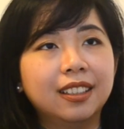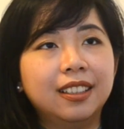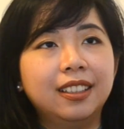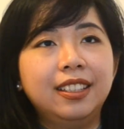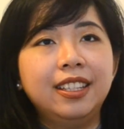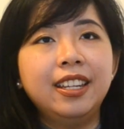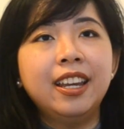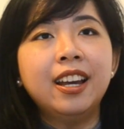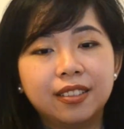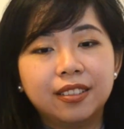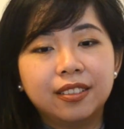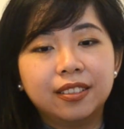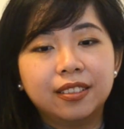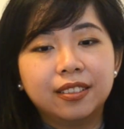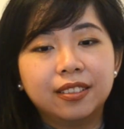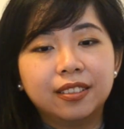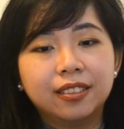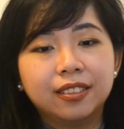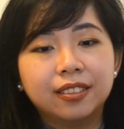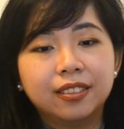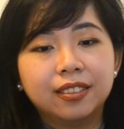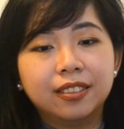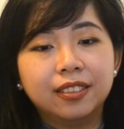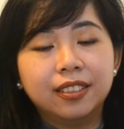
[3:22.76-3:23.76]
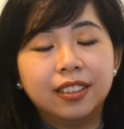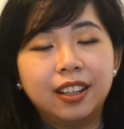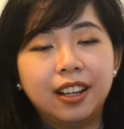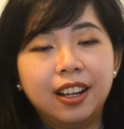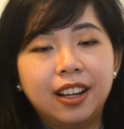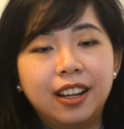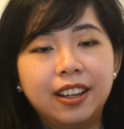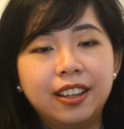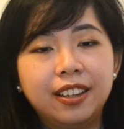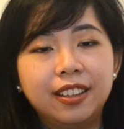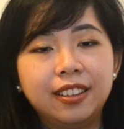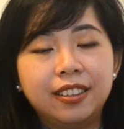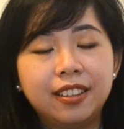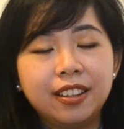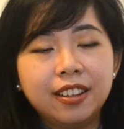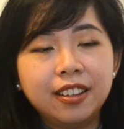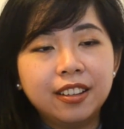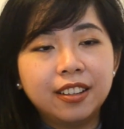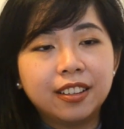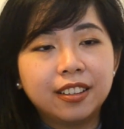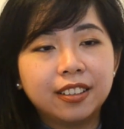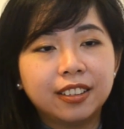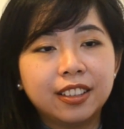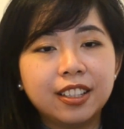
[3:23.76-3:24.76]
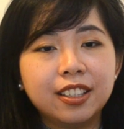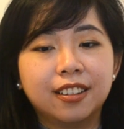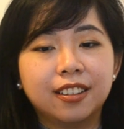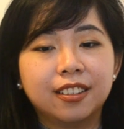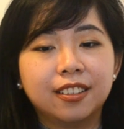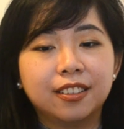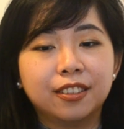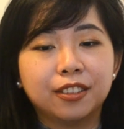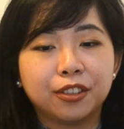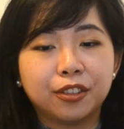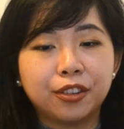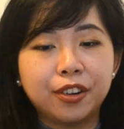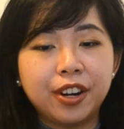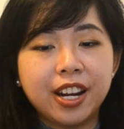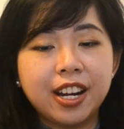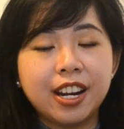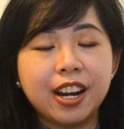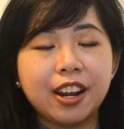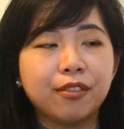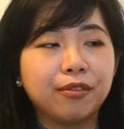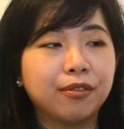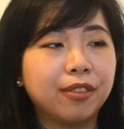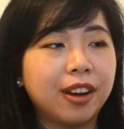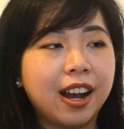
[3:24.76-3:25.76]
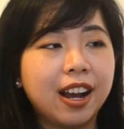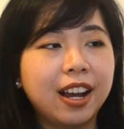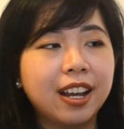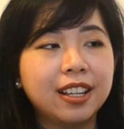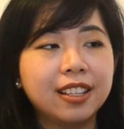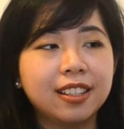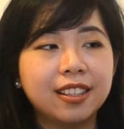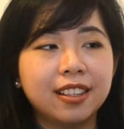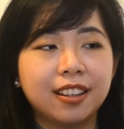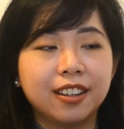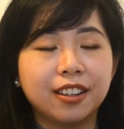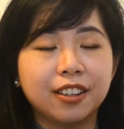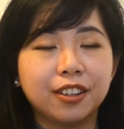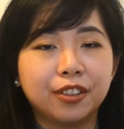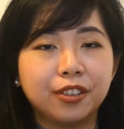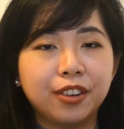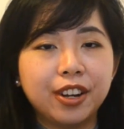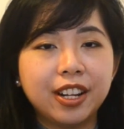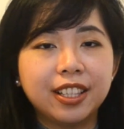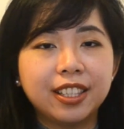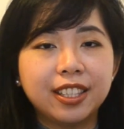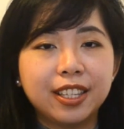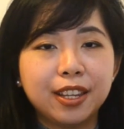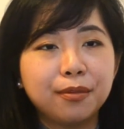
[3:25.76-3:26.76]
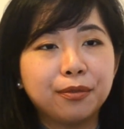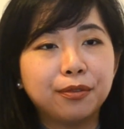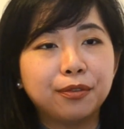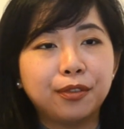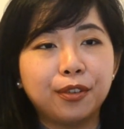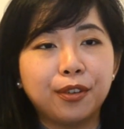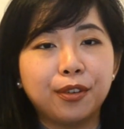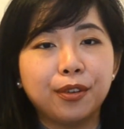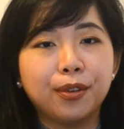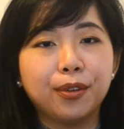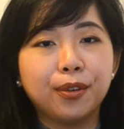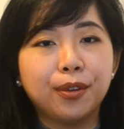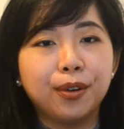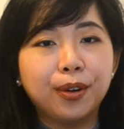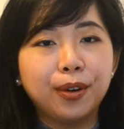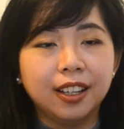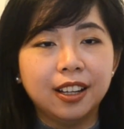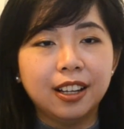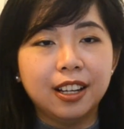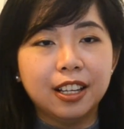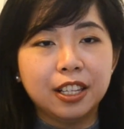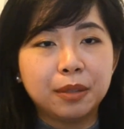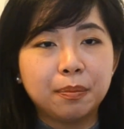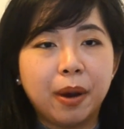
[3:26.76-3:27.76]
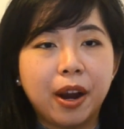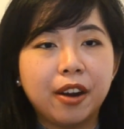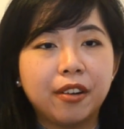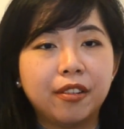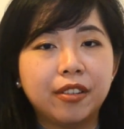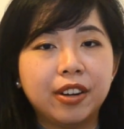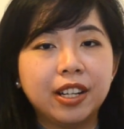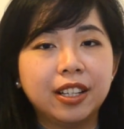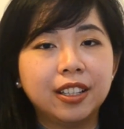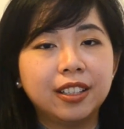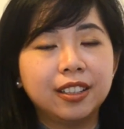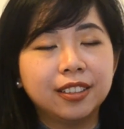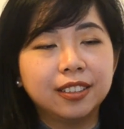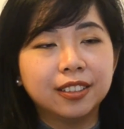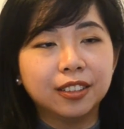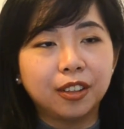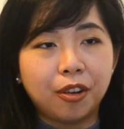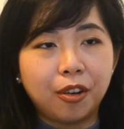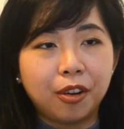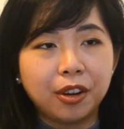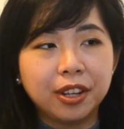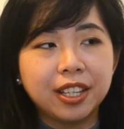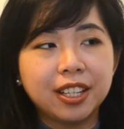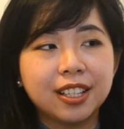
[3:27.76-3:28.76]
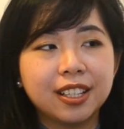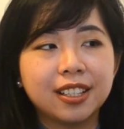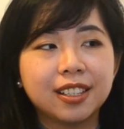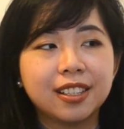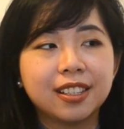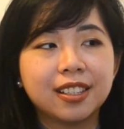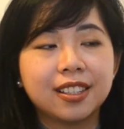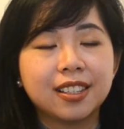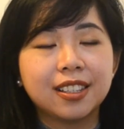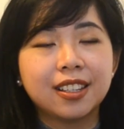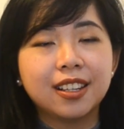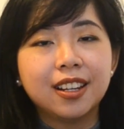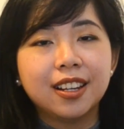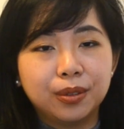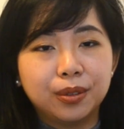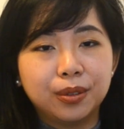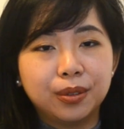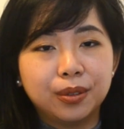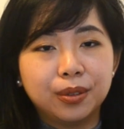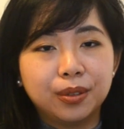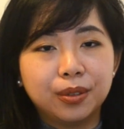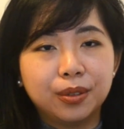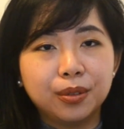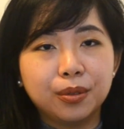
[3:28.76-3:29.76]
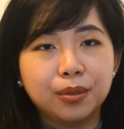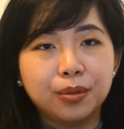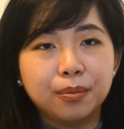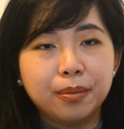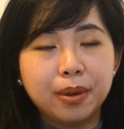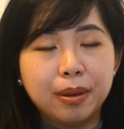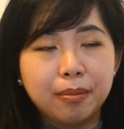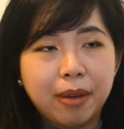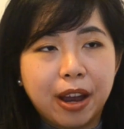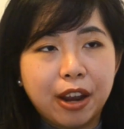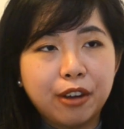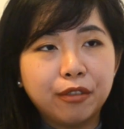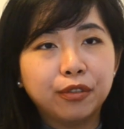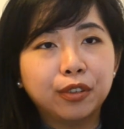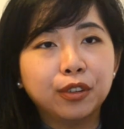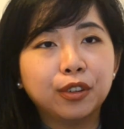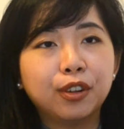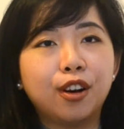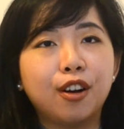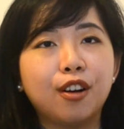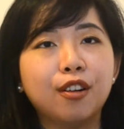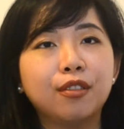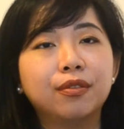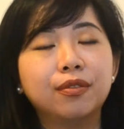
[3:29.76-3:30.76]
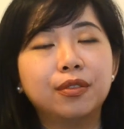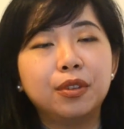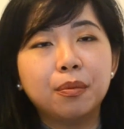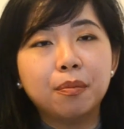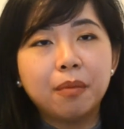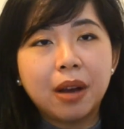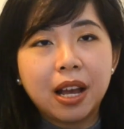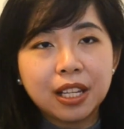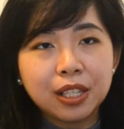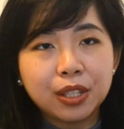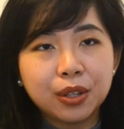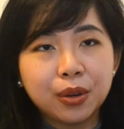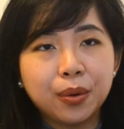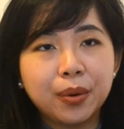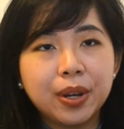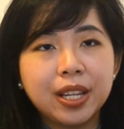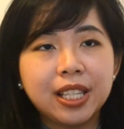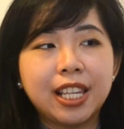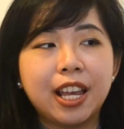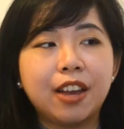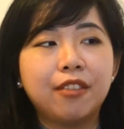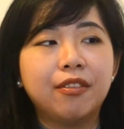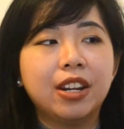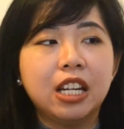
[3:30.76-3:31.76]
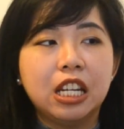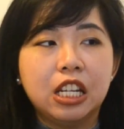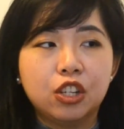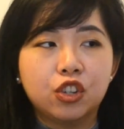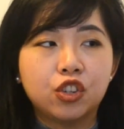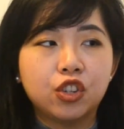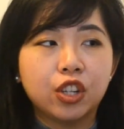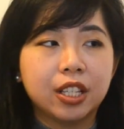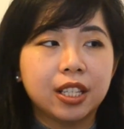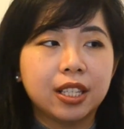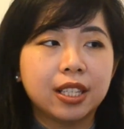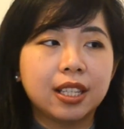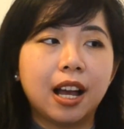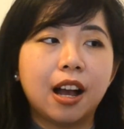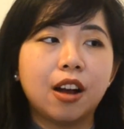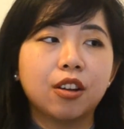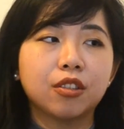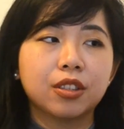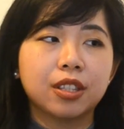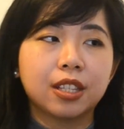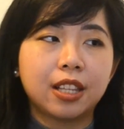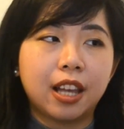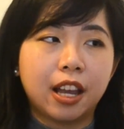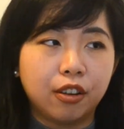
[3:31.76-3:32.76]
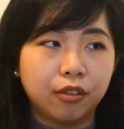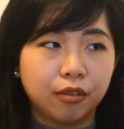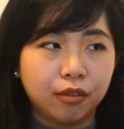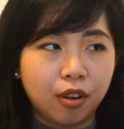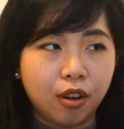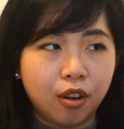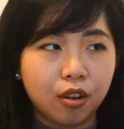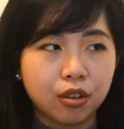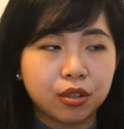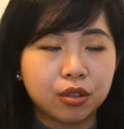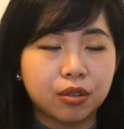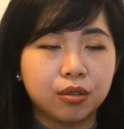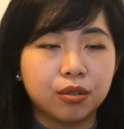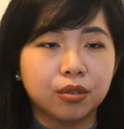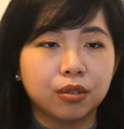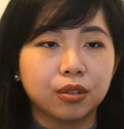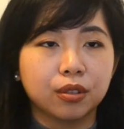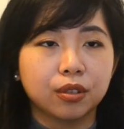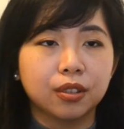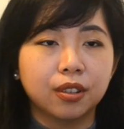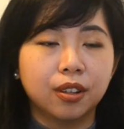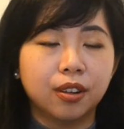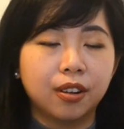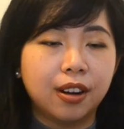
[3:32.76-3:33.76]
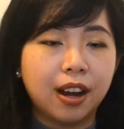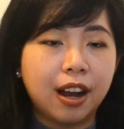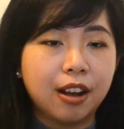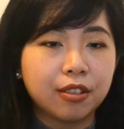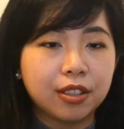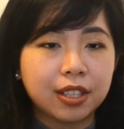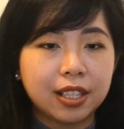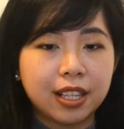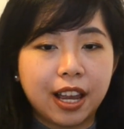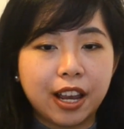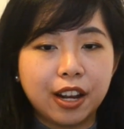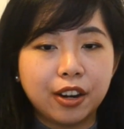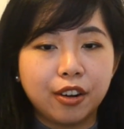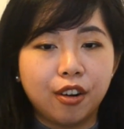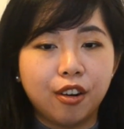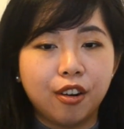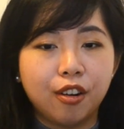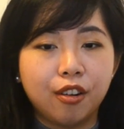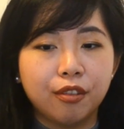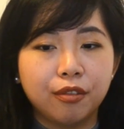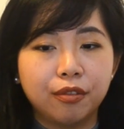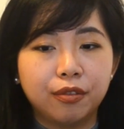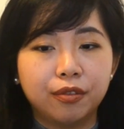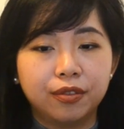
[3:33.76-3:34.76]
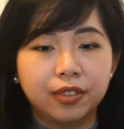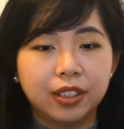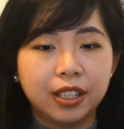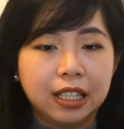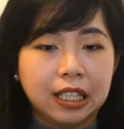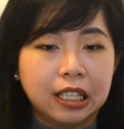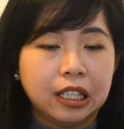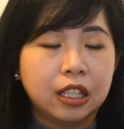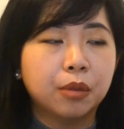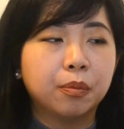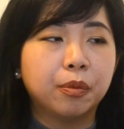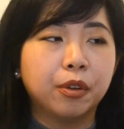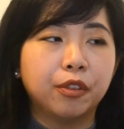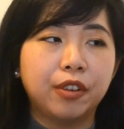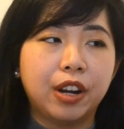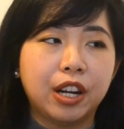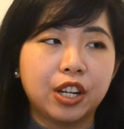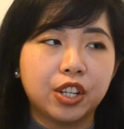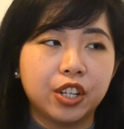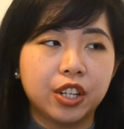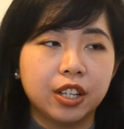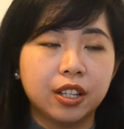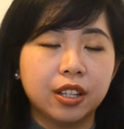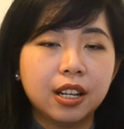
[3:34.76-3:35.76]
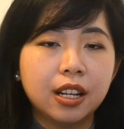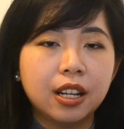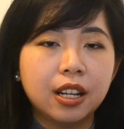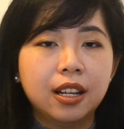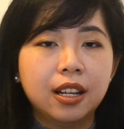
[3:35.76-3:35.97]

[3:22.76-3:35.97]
Yeah, I think this is a great advice and a great tip for all aspiring lawyers to be mindful of. You must always have an interest outside of law school or outside of the legal profession.